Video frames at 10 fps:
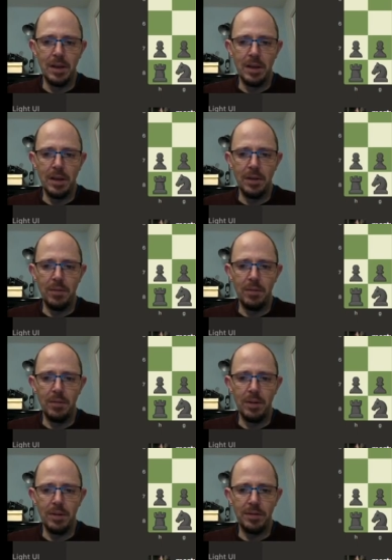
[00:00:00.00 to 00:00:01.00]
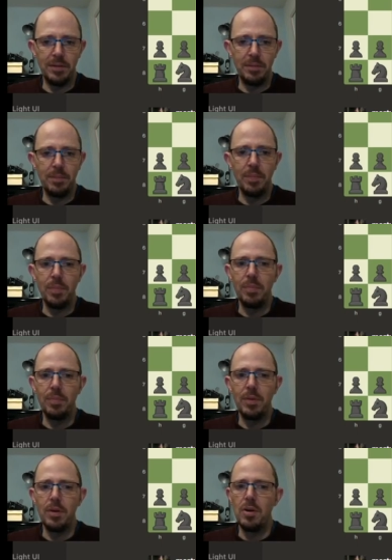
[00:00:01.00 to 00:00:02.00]
And the rule is
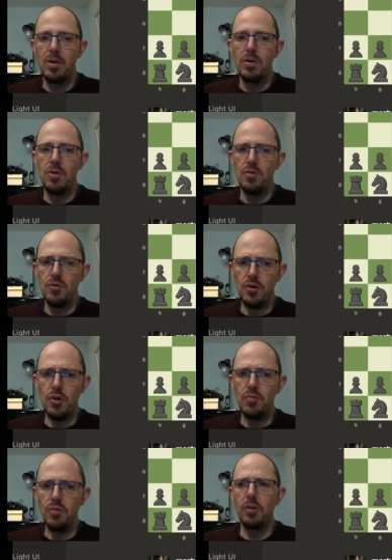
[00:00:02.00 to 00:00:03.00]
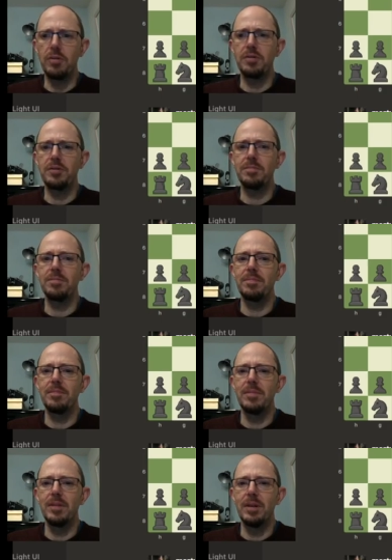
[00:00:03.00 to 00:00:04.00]
no rooks.
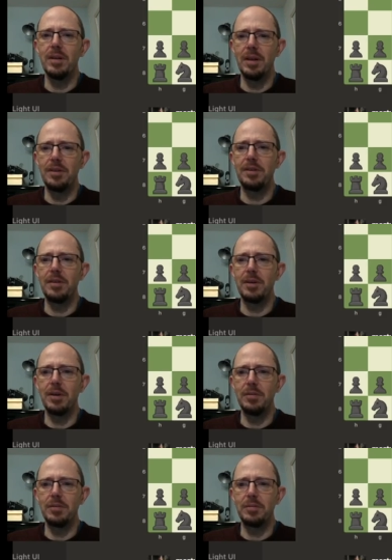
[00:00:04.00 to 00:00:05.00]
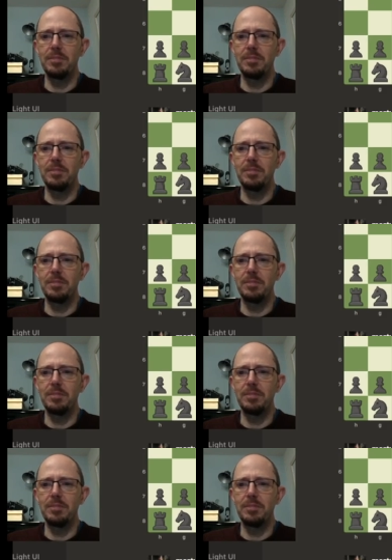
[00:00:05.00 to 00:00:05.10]
Let's see how it goes.